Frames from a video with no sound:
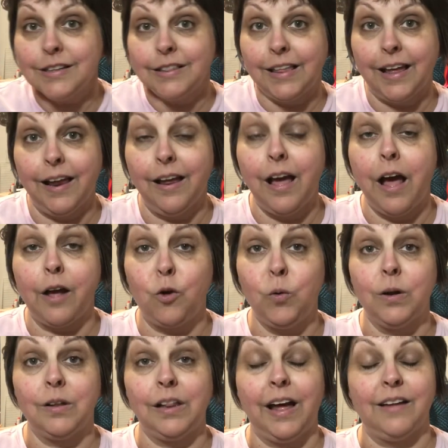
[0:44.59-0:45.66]
that a
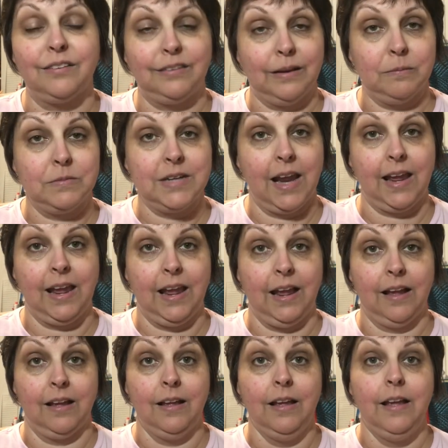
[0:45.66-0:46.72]
quilt class I'm
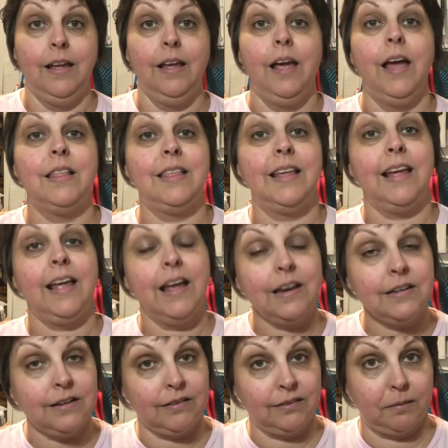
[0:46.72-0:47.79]
taking at the end
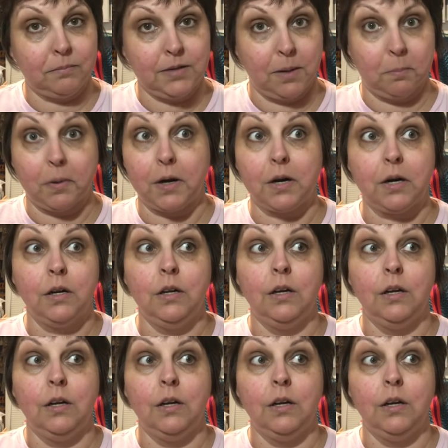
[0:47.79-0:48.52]
of September.